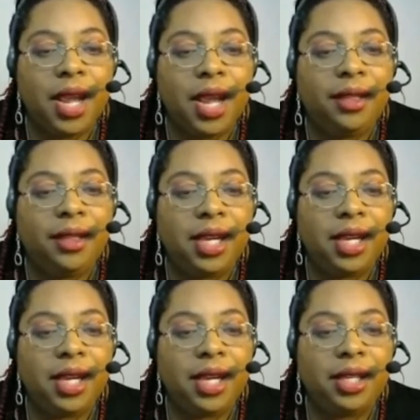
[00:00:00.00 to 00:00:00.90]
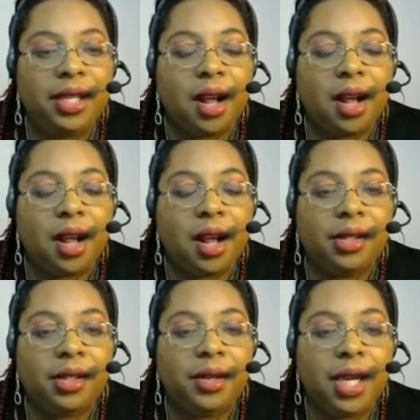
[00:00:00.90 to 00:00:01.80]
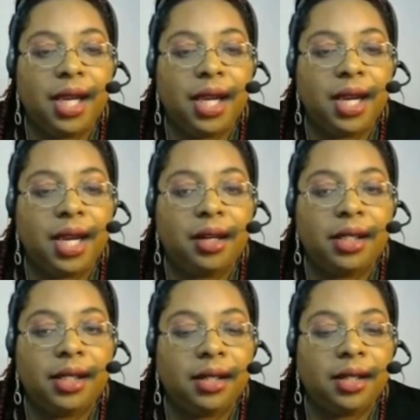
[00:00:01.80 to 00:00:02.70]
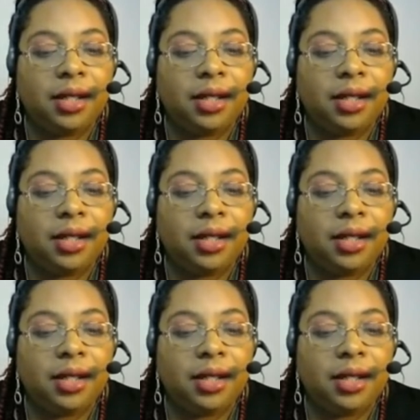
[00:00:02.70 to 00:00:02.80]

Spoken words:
And then also here